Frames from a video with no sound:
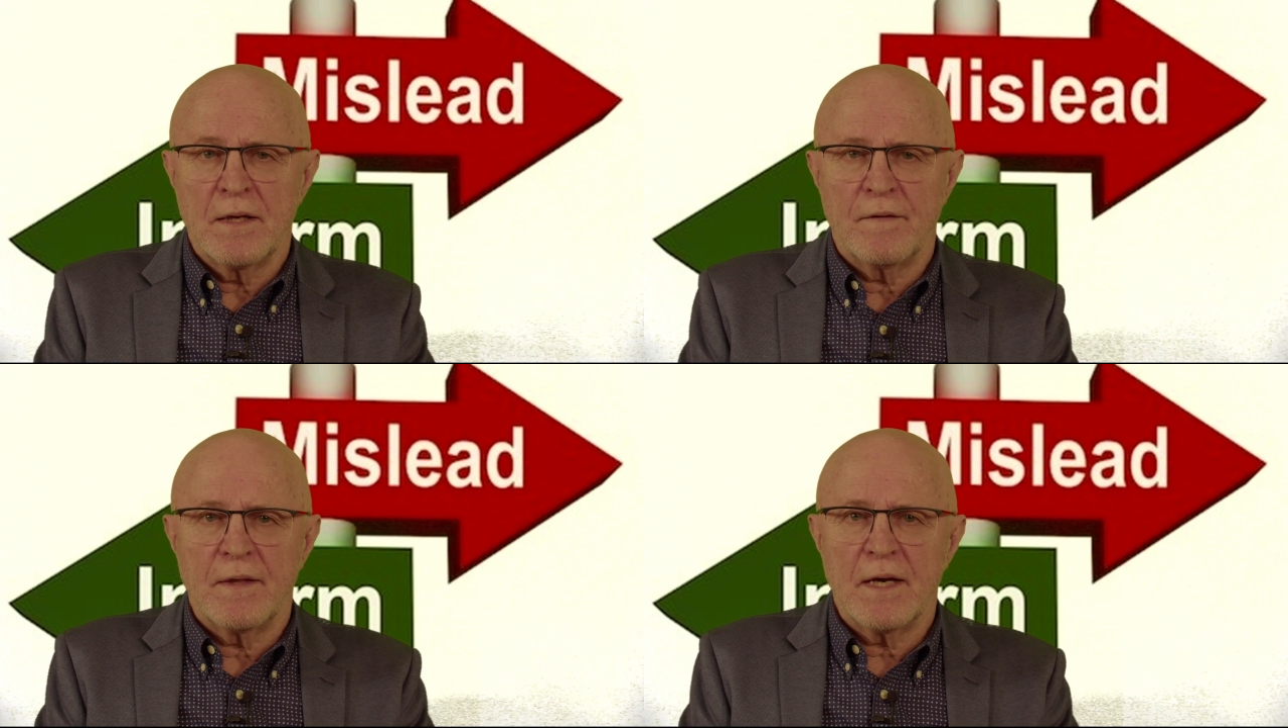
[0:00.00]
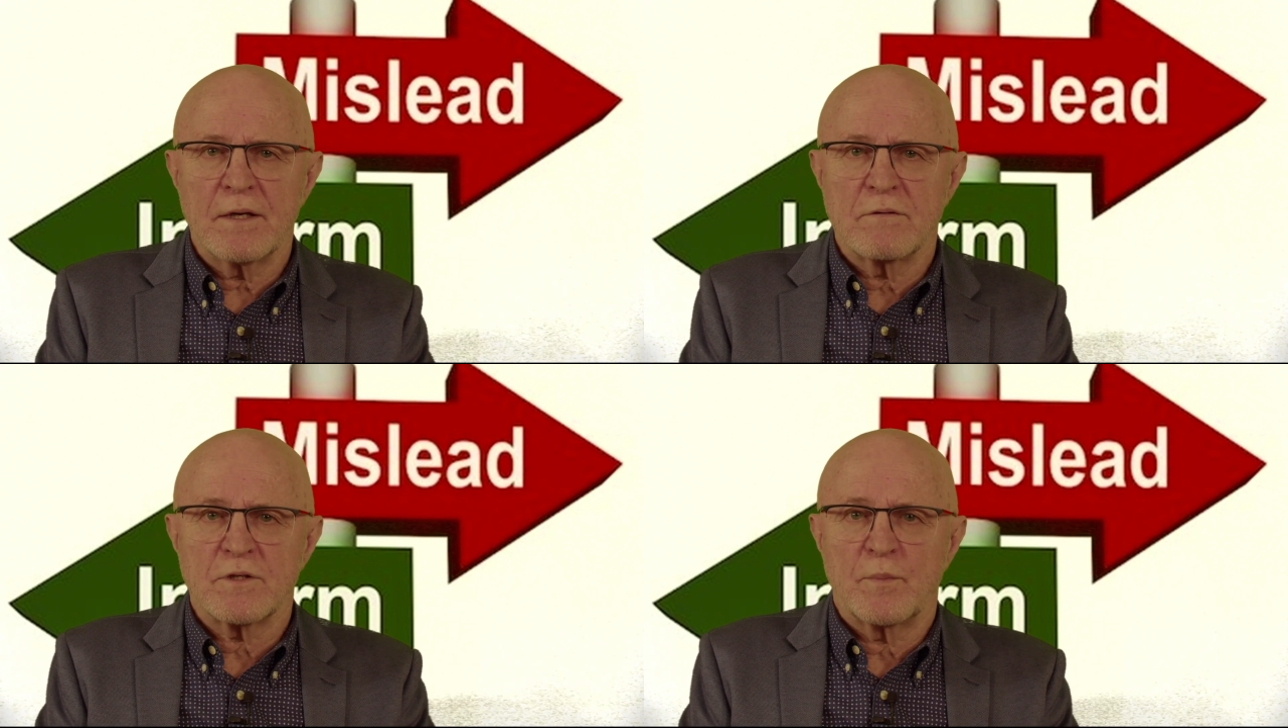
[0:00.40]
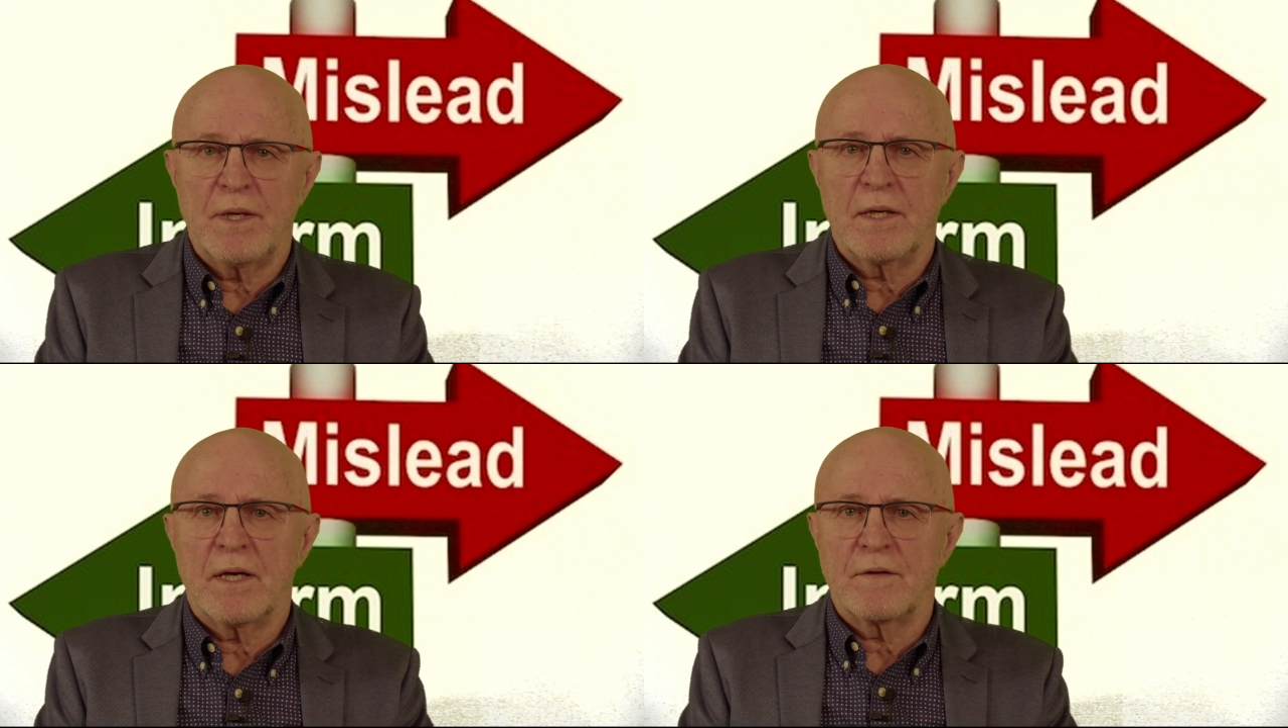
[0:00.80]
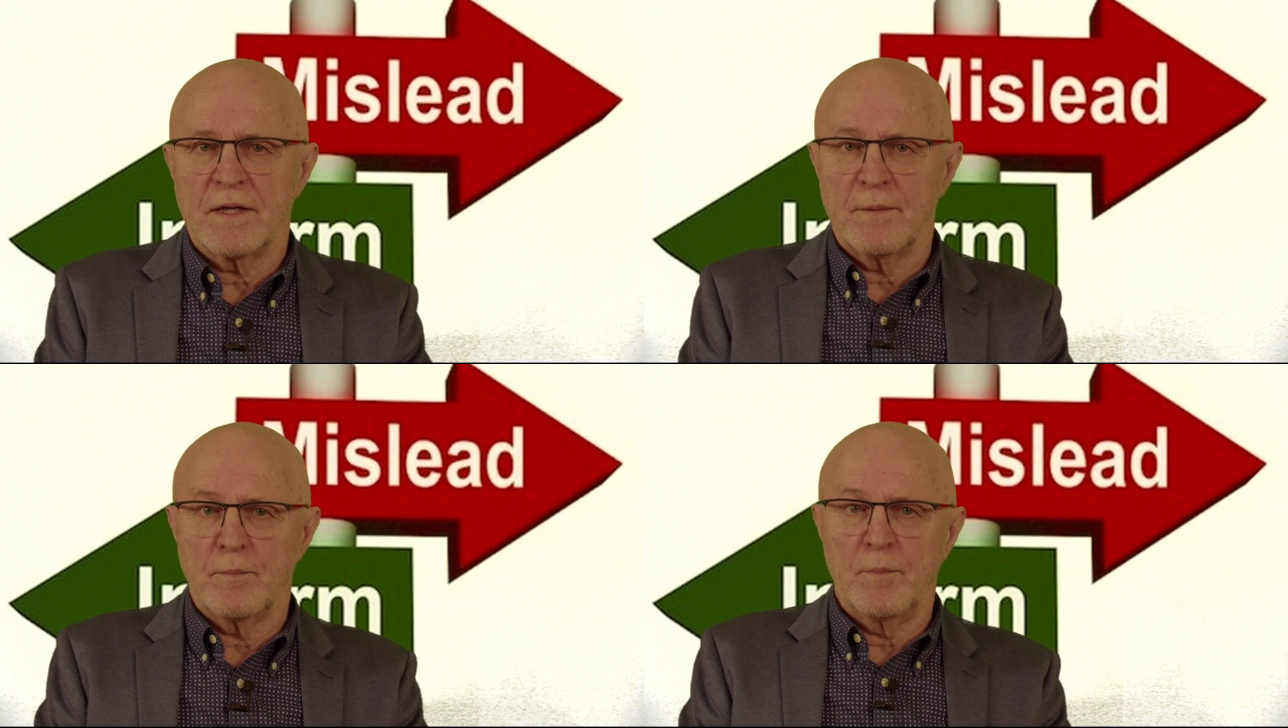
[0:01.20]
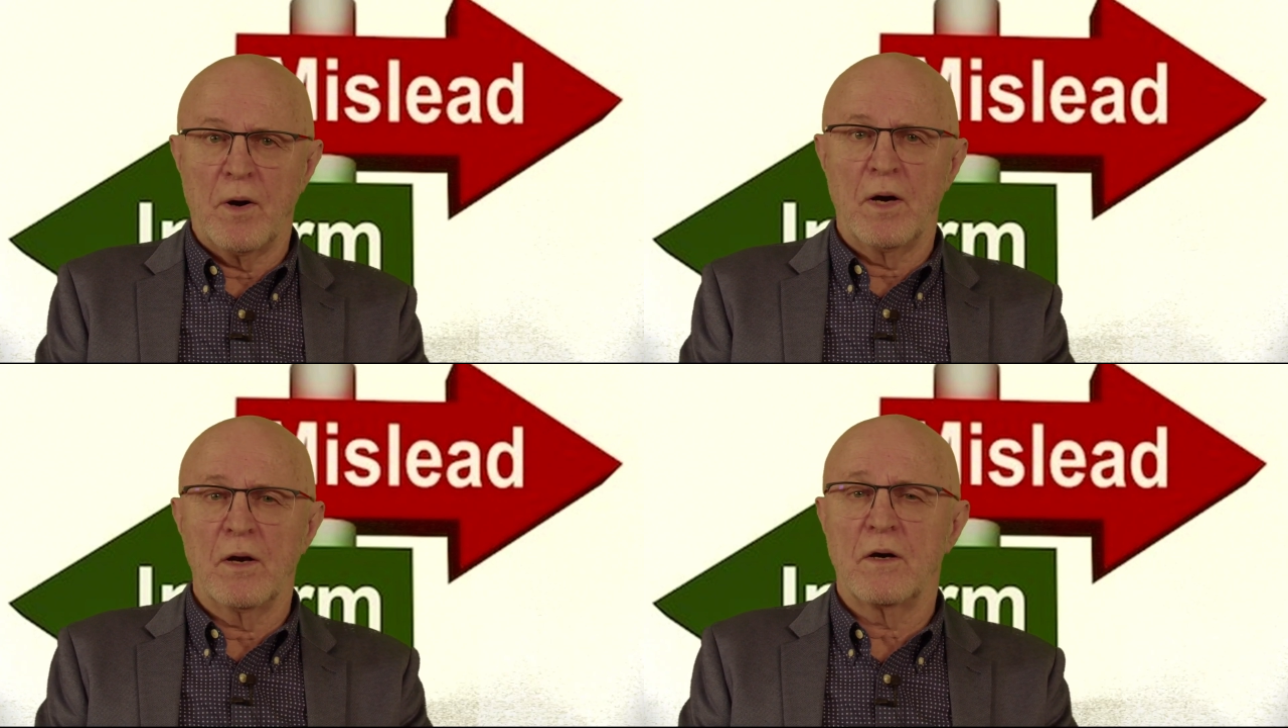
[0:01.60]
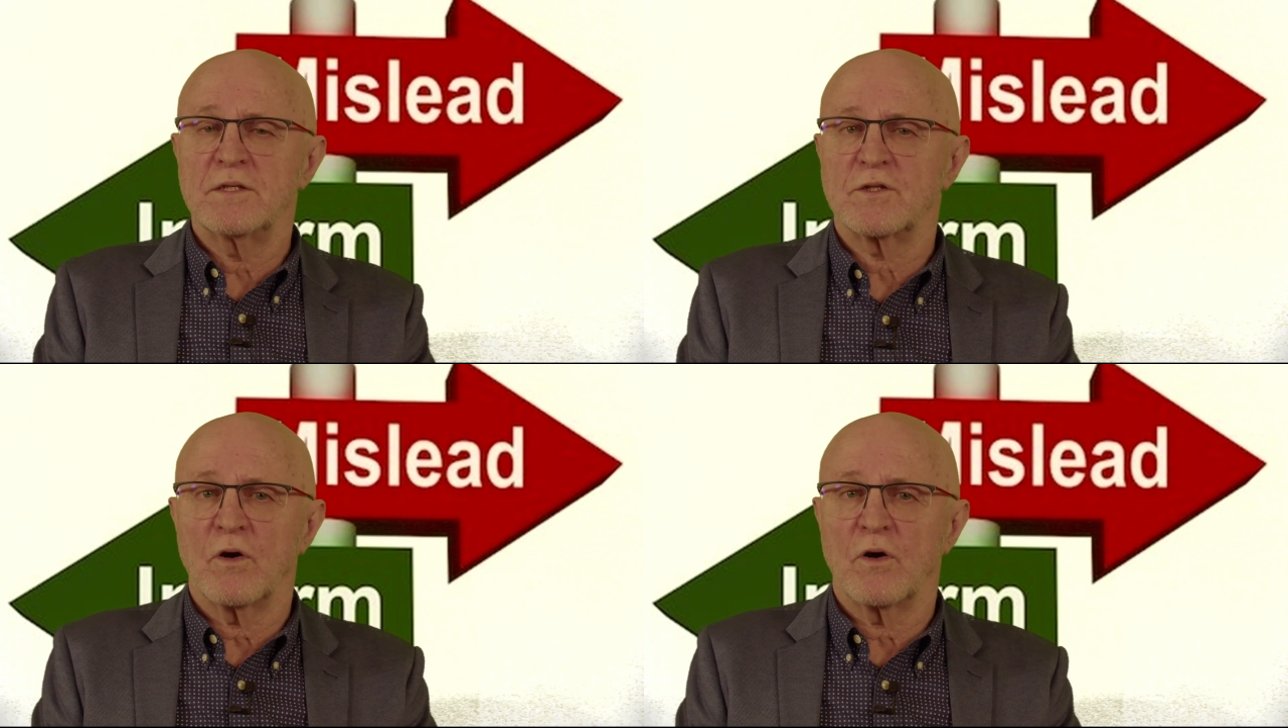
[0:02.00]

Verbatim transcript: Now, the articles appeared under the bylines